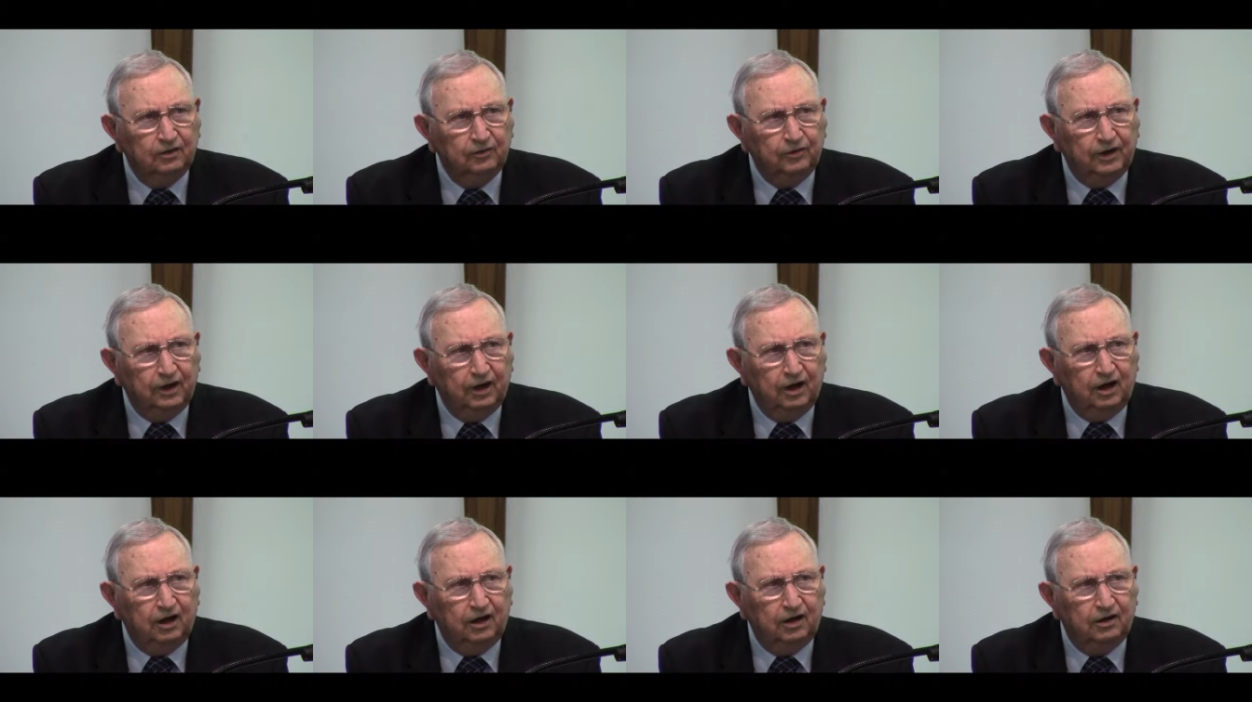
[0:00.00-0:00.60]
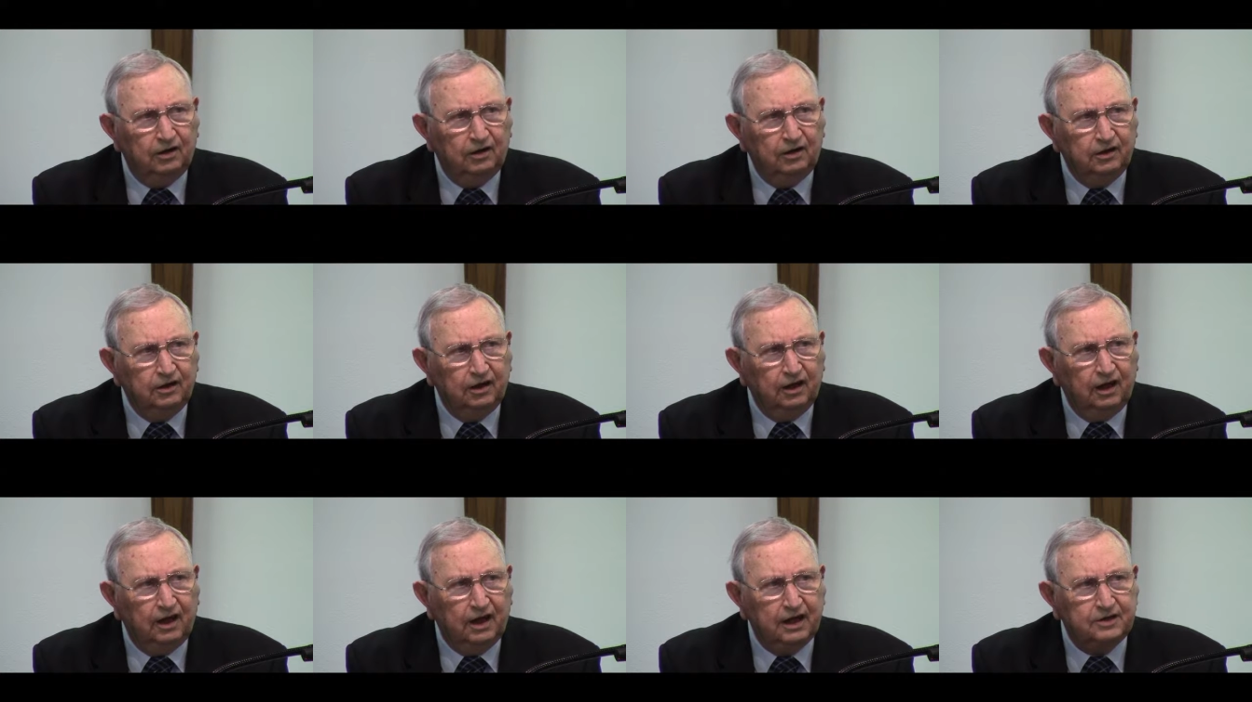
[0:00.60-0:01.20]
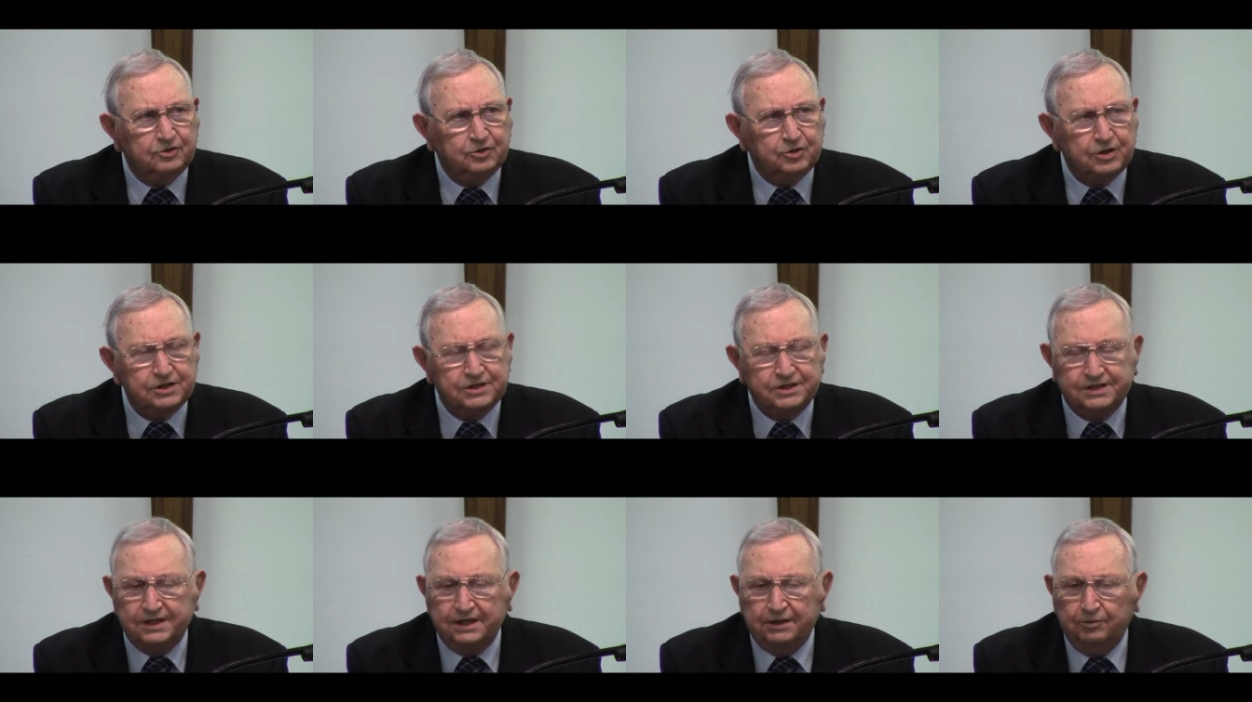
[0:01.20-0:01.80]
when their
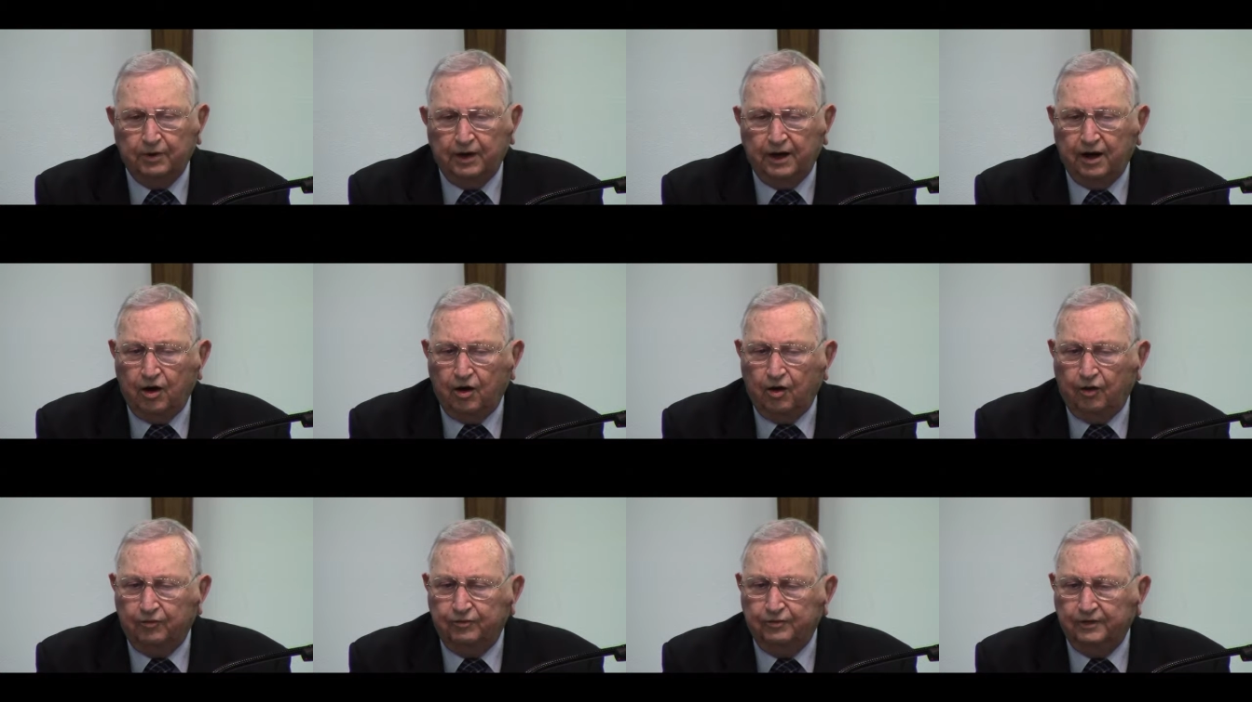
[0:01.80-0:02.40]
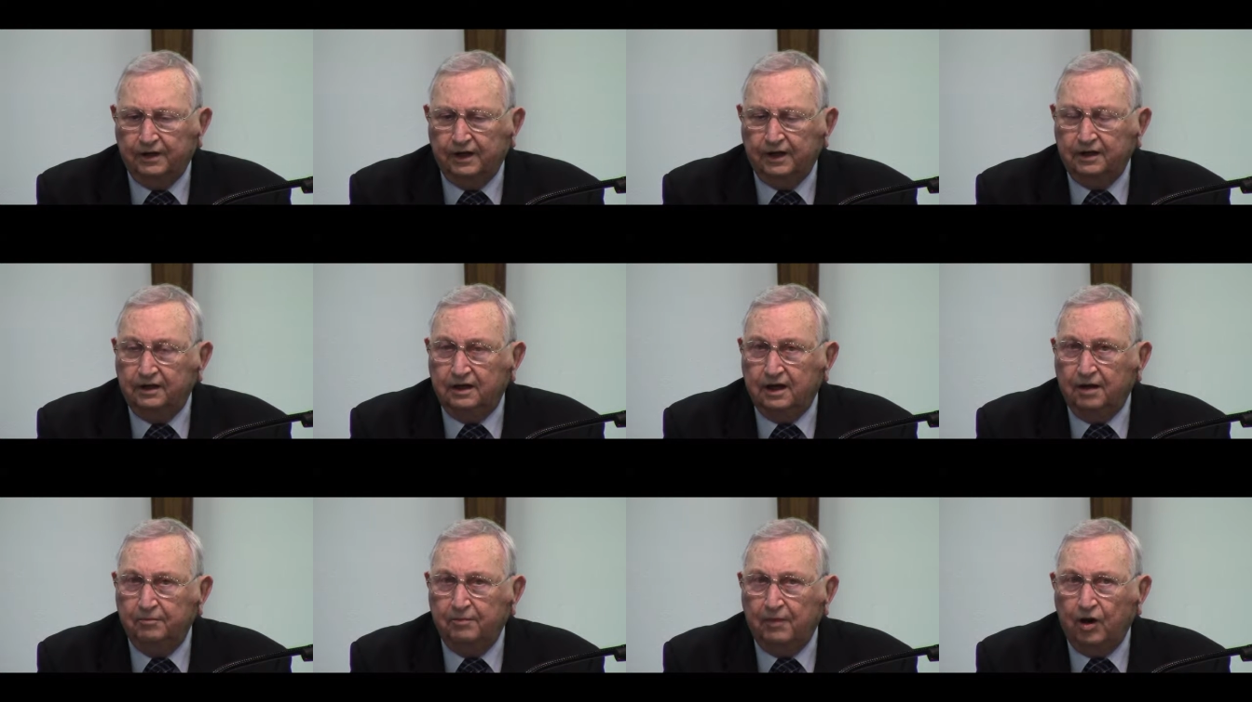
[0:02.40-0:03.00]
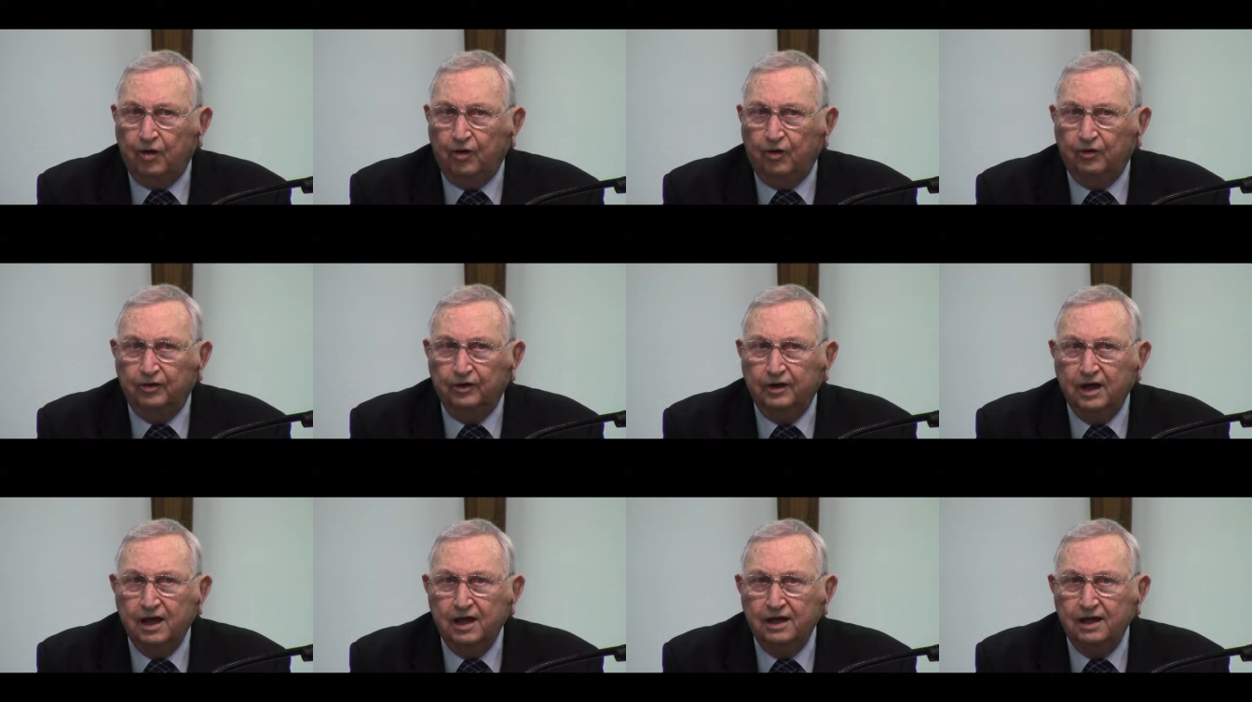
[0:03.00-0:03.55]
electricity went off and didn't come on.